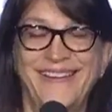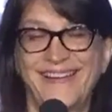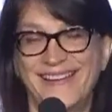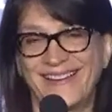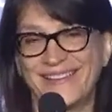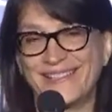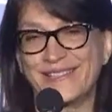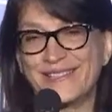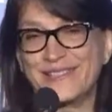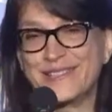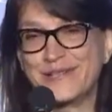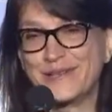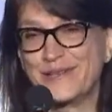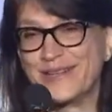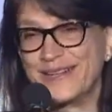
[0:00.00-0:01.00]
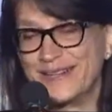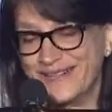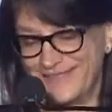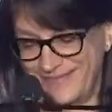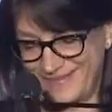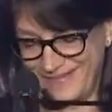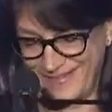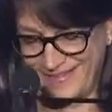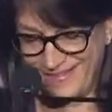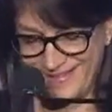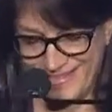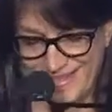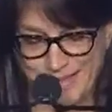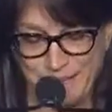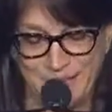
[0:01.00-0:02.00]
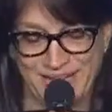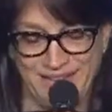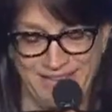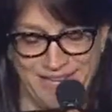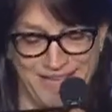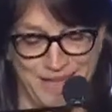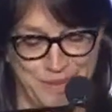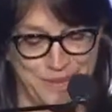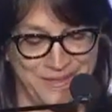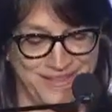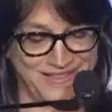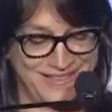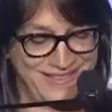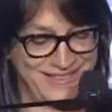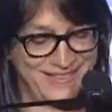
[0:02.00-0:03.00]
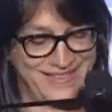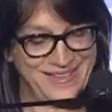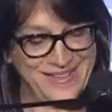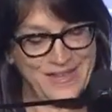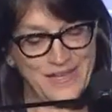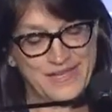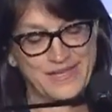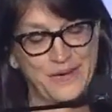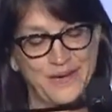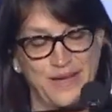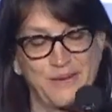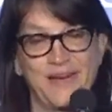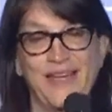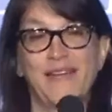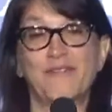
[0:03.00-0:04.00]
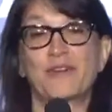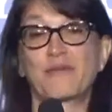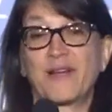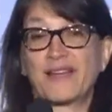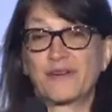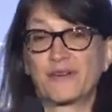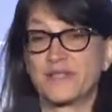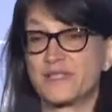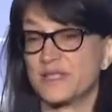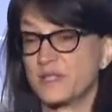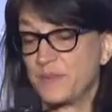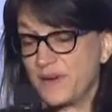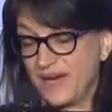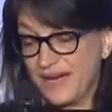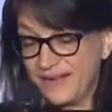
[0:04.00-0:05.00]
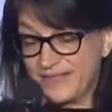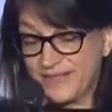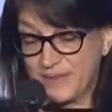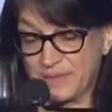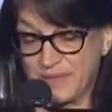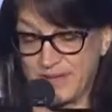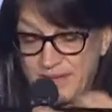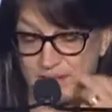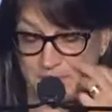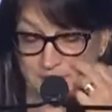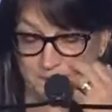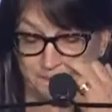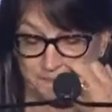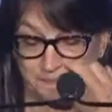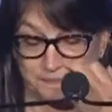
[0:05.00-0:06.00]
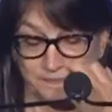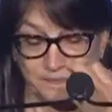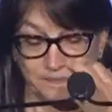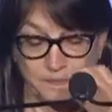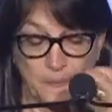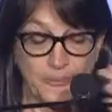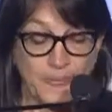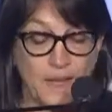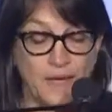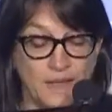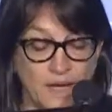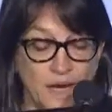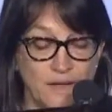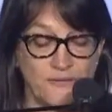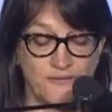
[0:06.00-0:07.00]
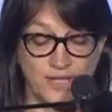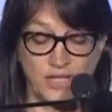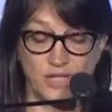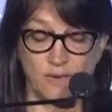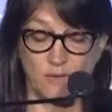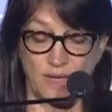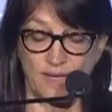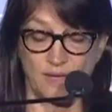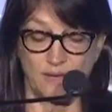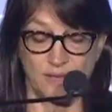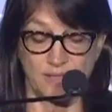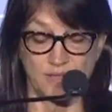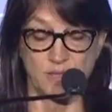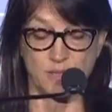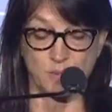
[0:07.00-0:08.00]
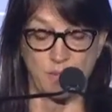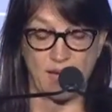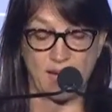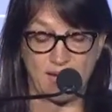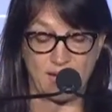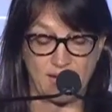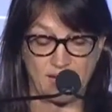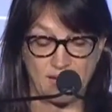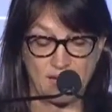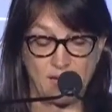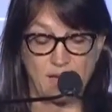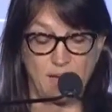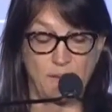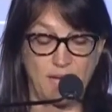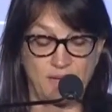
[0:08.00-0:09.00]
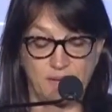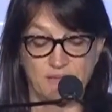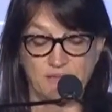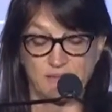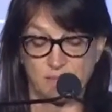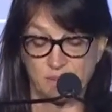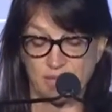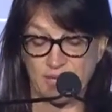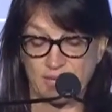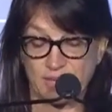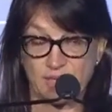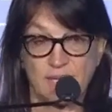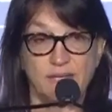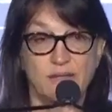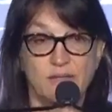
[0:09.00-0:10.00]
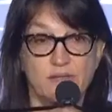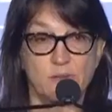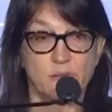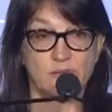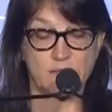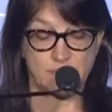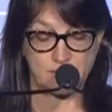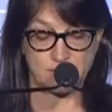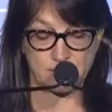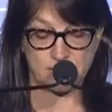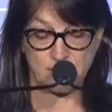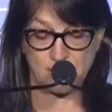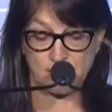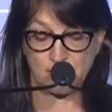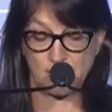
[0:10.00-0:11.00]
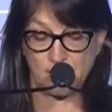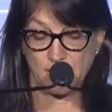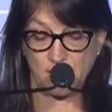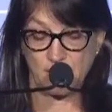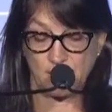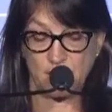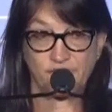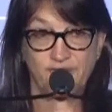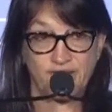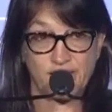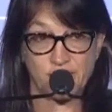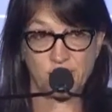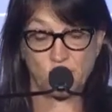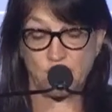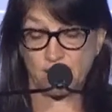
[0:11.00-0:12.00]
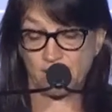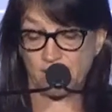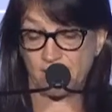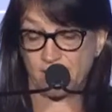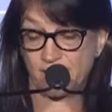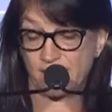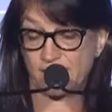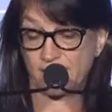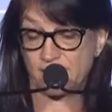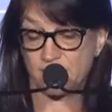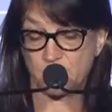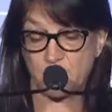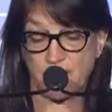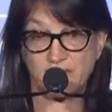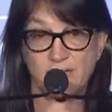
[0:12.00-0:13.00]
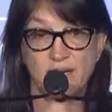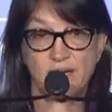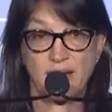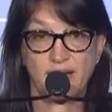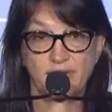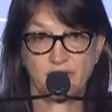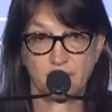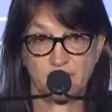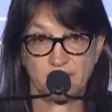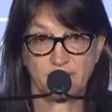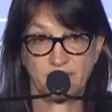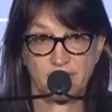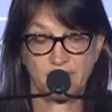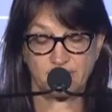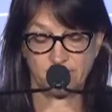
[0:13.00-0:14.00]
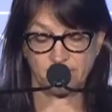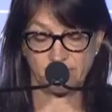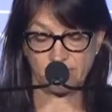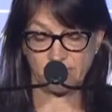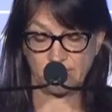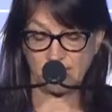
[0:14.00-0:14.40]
It's a good story. It's at the beginning of the book. So anyway, every writer is a spy of some kind. A nonfiction writer is a spy about her subject and her sources. Uh, a fiction writer, I think, spies on every bit of life.